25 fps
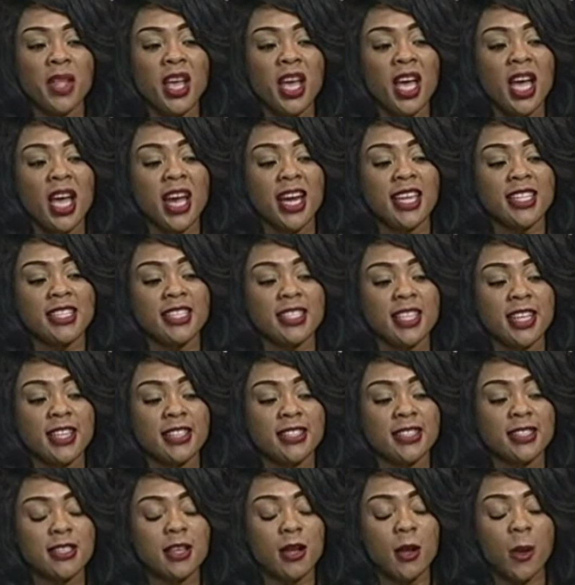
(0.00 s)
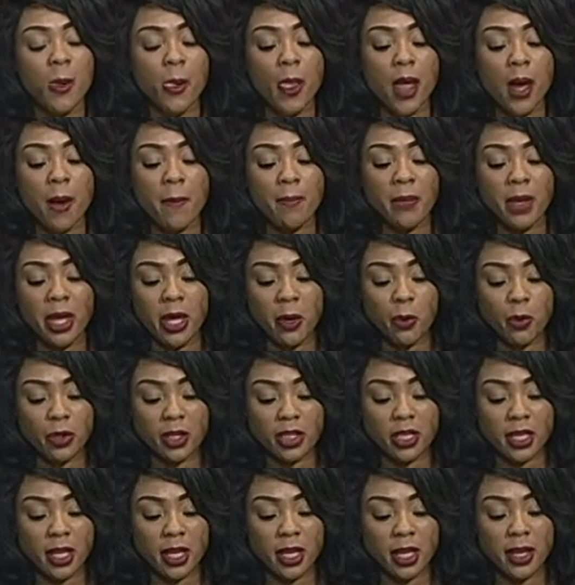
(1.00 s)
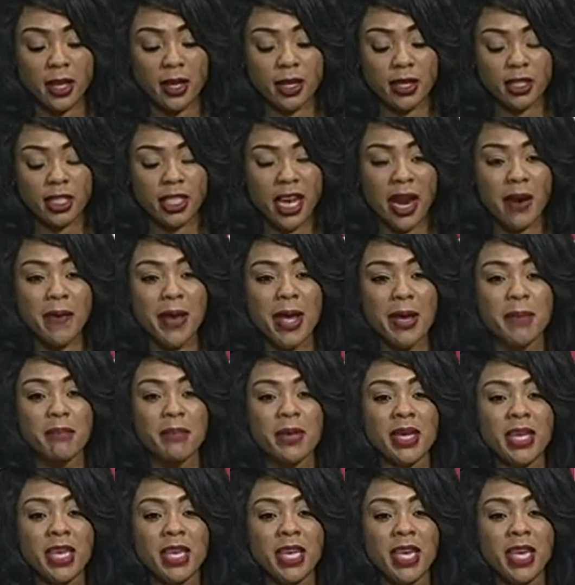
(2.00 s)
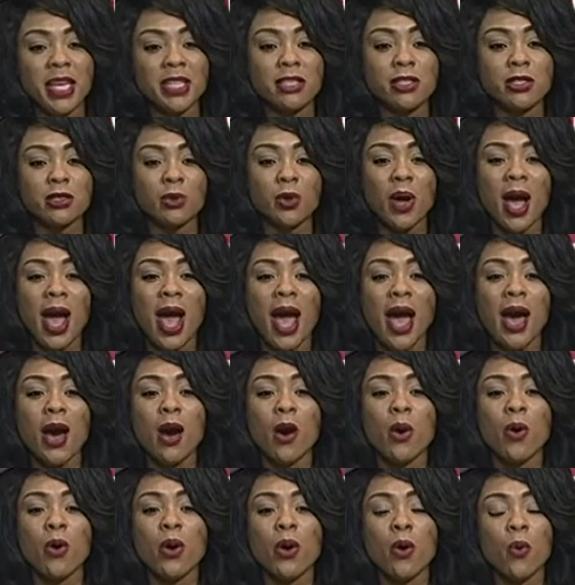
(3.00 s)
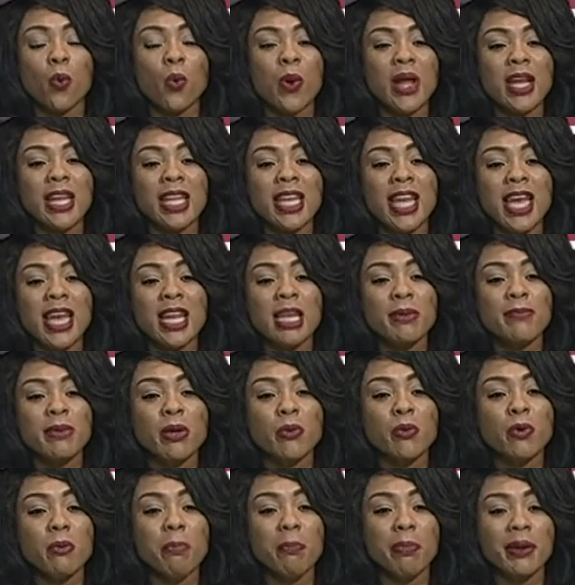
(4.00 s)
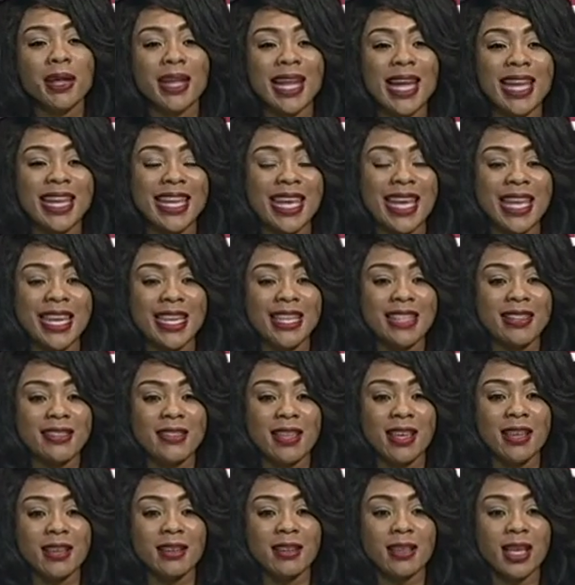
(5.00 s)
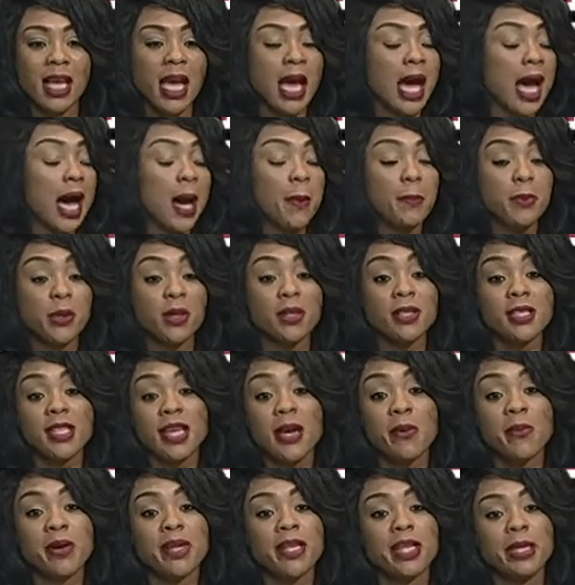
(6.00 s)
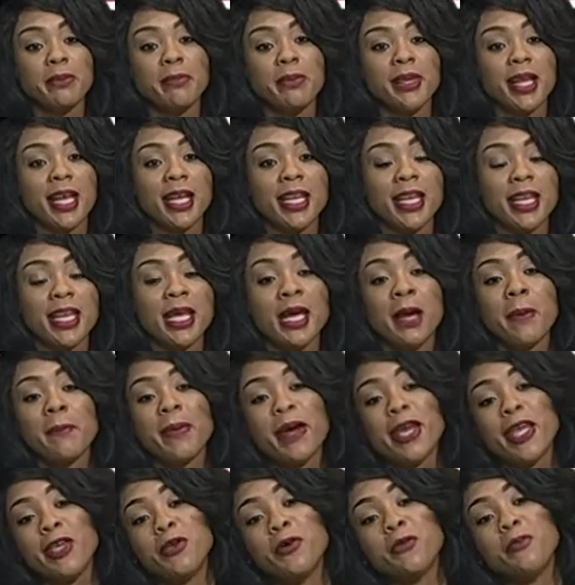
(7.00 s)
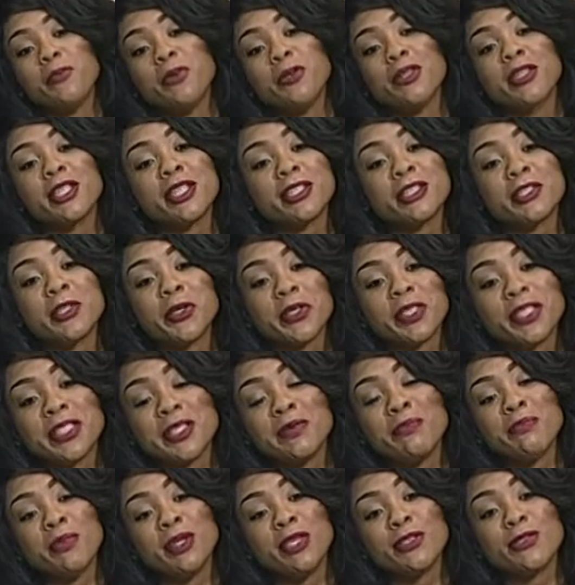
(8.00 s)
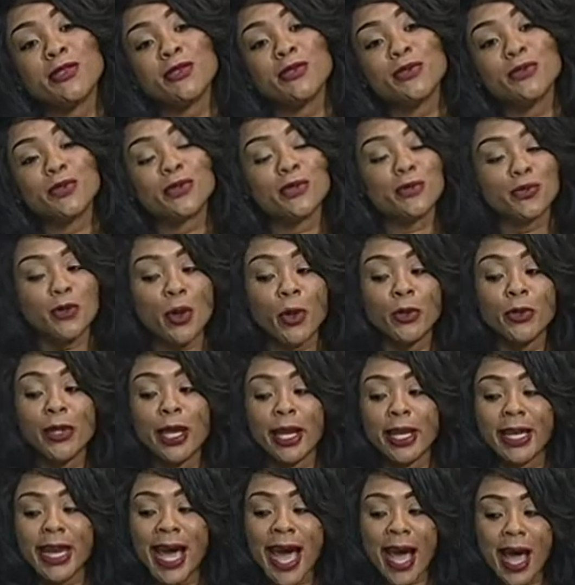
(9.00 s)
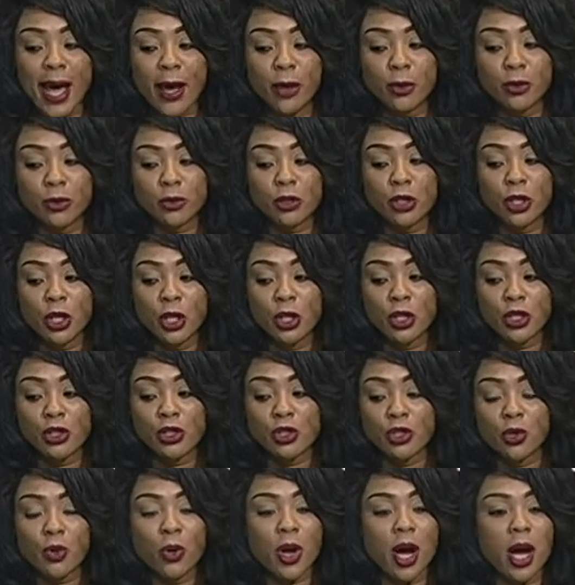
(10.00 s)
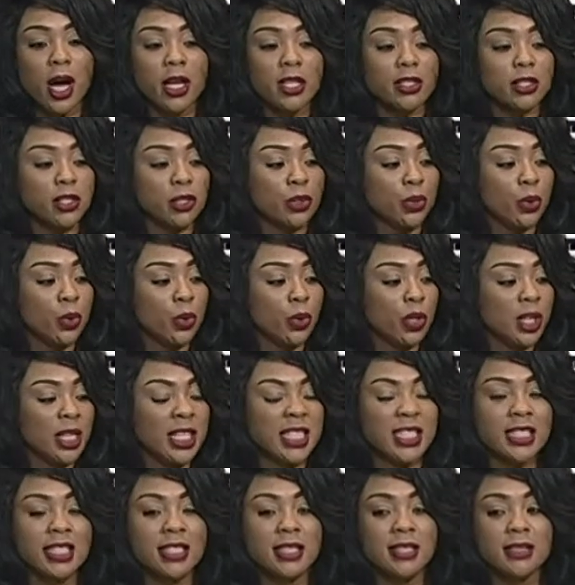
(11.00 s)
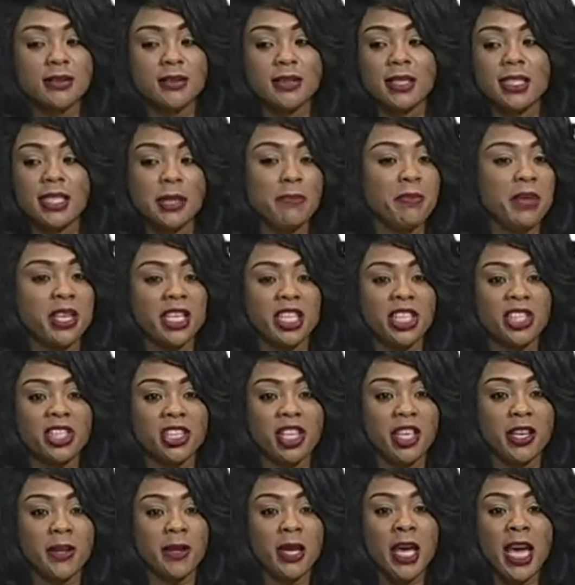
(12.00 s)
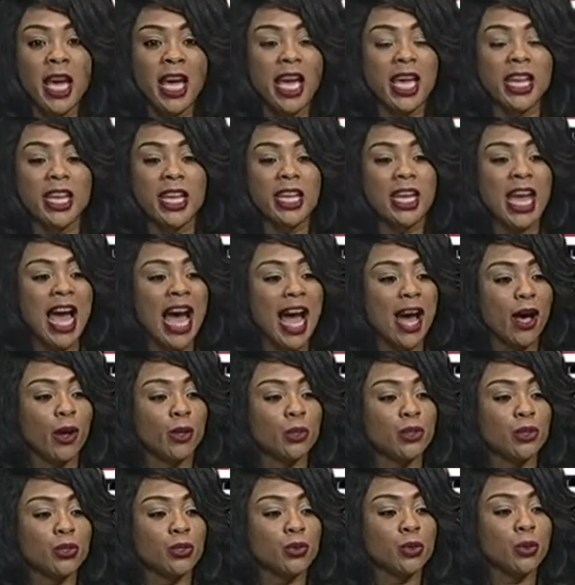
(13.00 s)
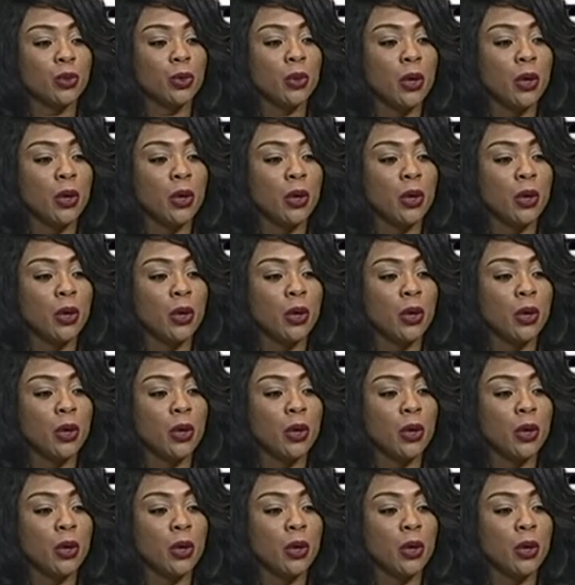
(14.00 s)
he says, he would direct me into how, when the enemy will plan anything, I'm not there when they plan it, but he would put the thought in me in how to diminish it and in how to